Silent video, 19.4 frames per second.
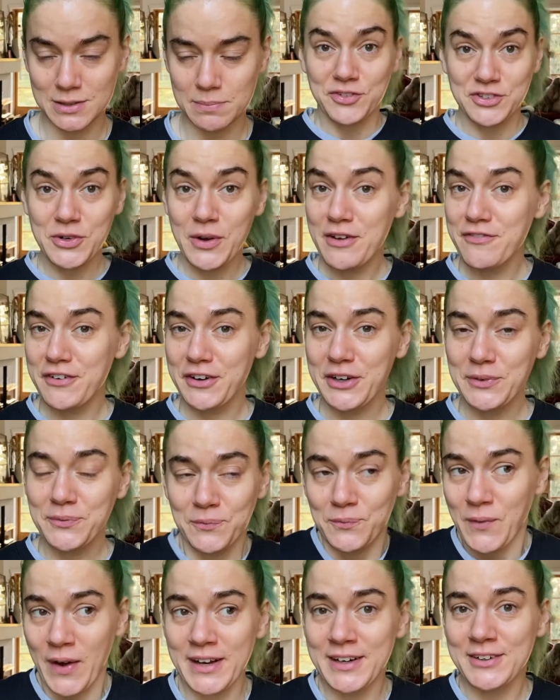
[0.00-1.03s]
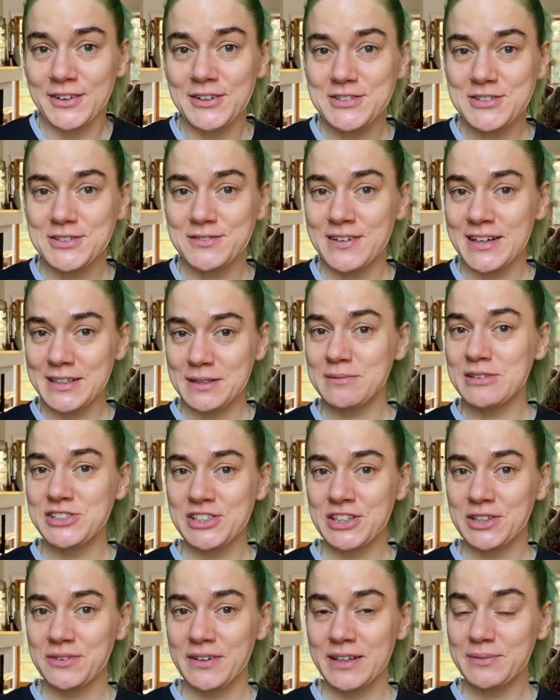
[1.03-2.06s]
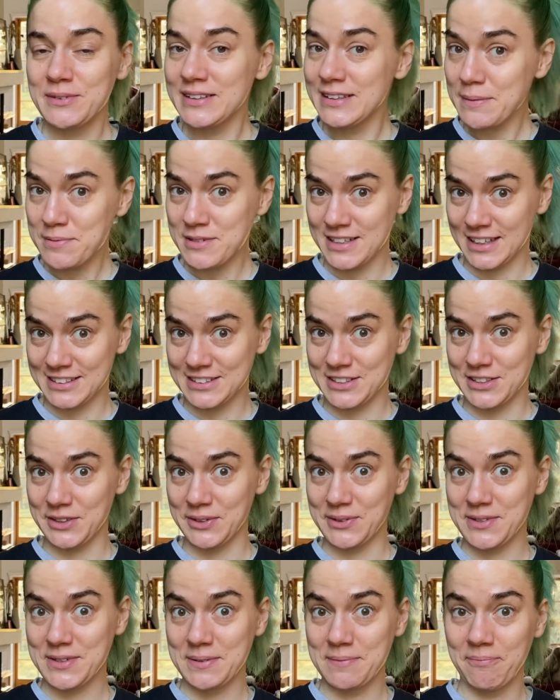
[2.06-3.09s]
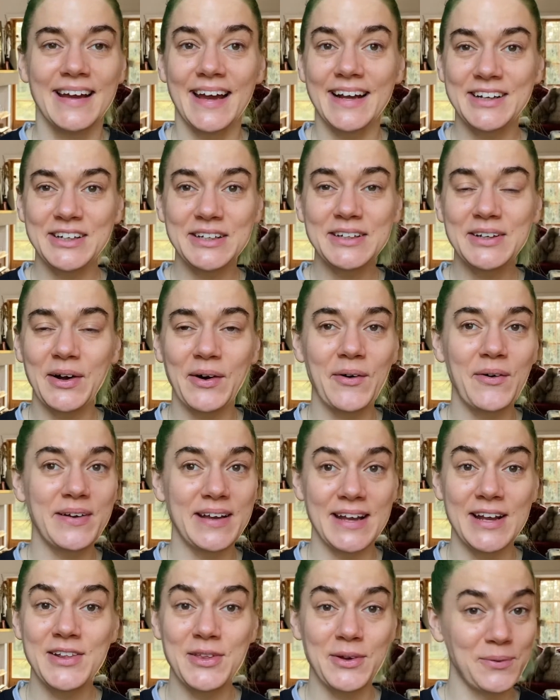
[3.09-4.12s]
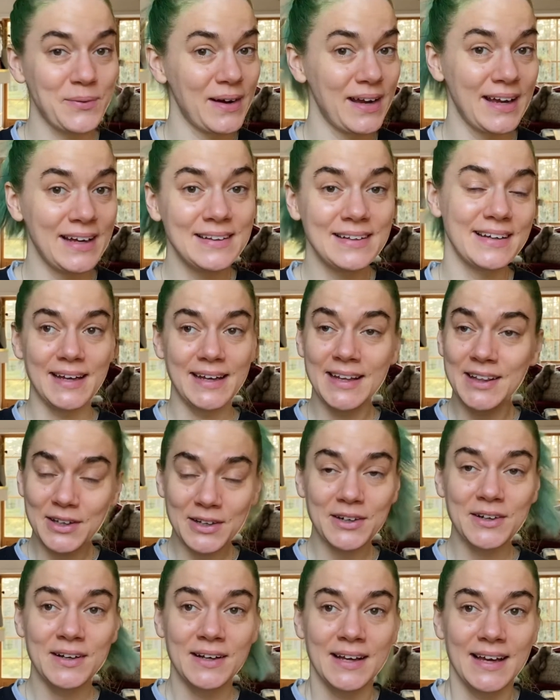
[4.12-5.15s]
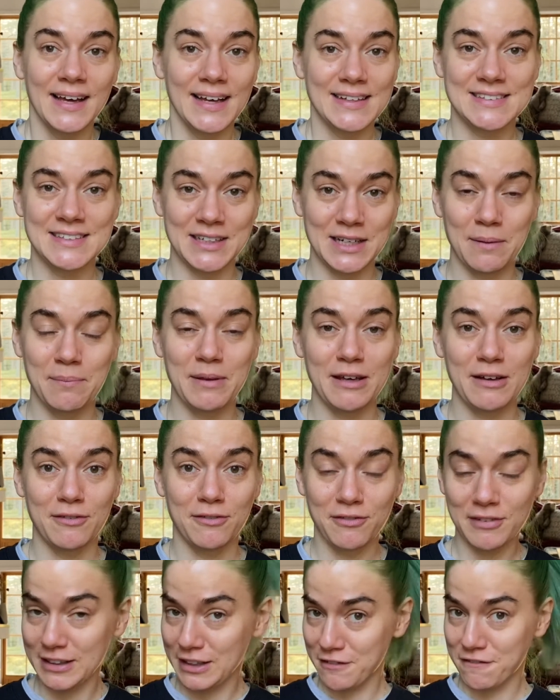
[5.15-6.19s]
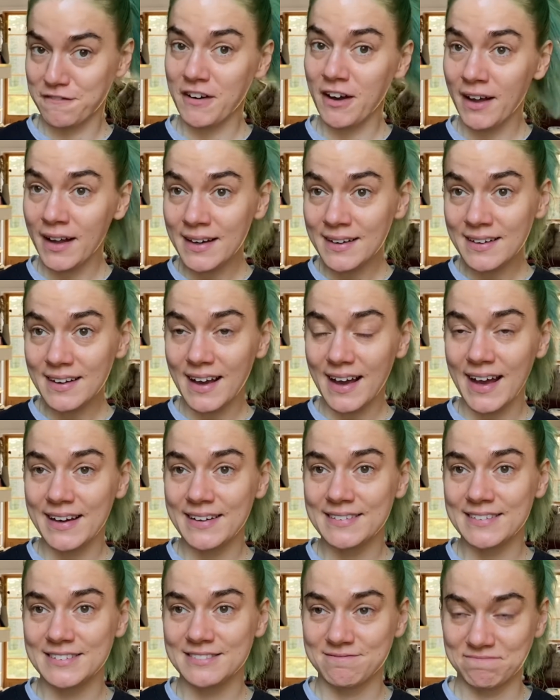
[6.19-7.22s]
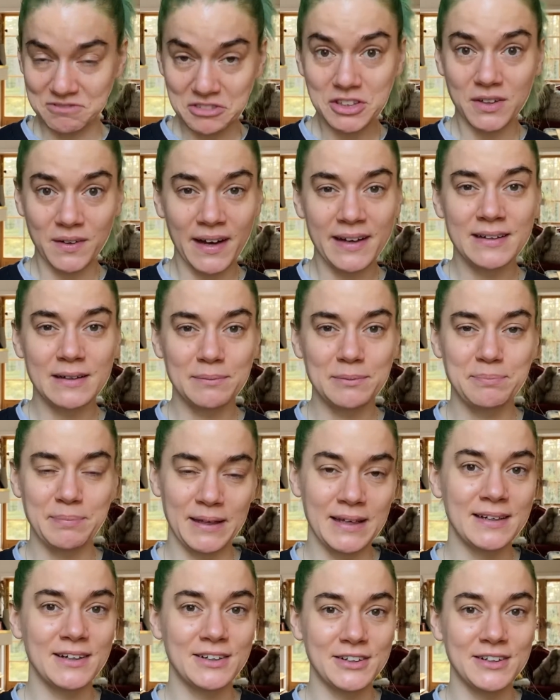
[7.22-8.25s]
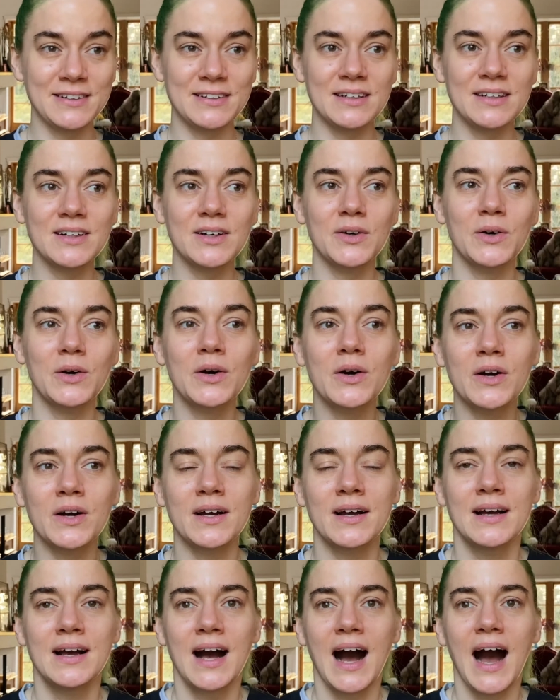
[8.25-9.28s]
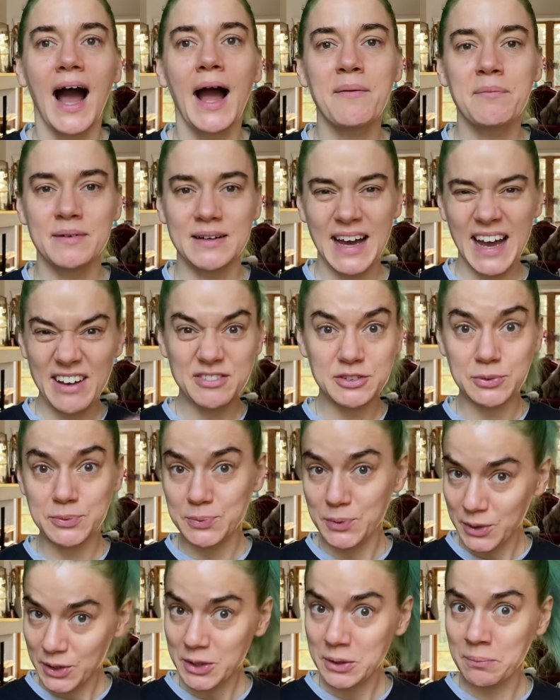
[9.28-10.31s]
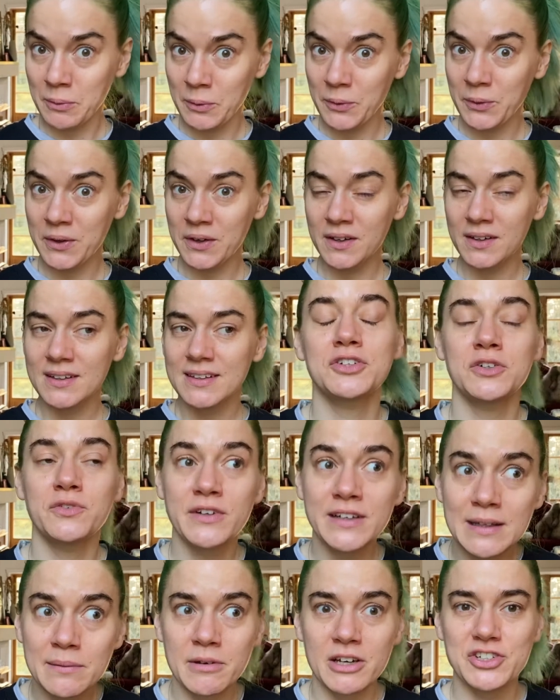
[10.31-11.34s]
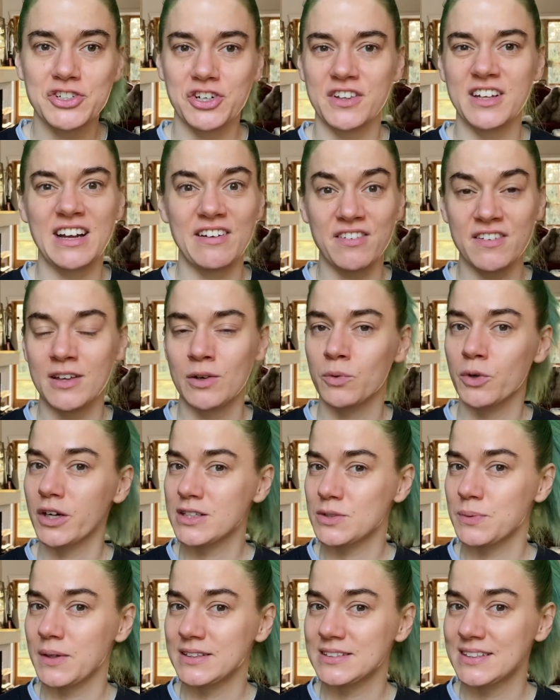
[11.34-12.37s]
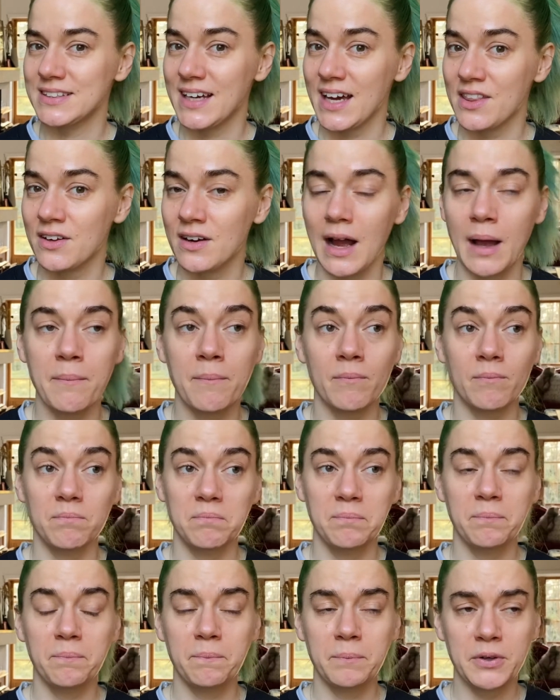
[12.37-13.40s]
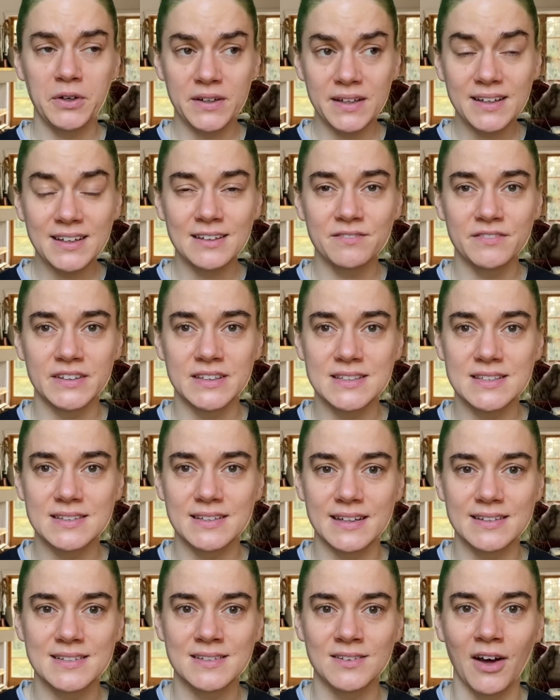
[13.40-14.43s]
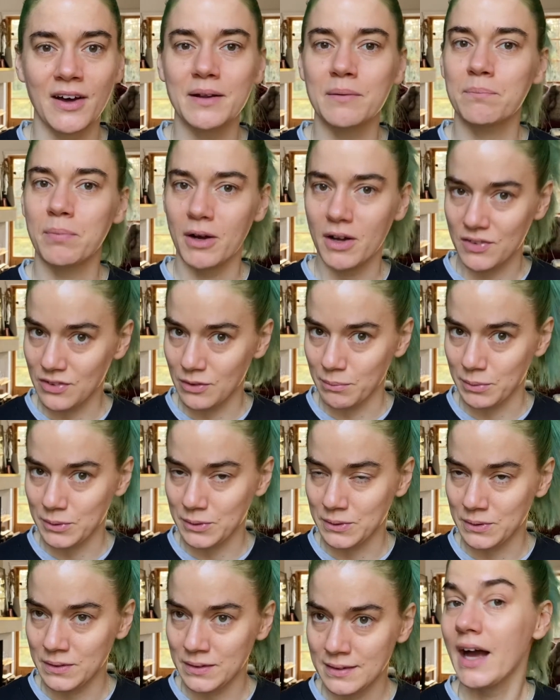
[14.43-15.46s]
So I figured, why not also randomly generate what lipstick to use? It could go either way, like either it's gonna be really fun and, you know, end up being a good look, or I'm gonna have to work more to really make sure that everything works well together. I'm pretty convinced that it's not impossible.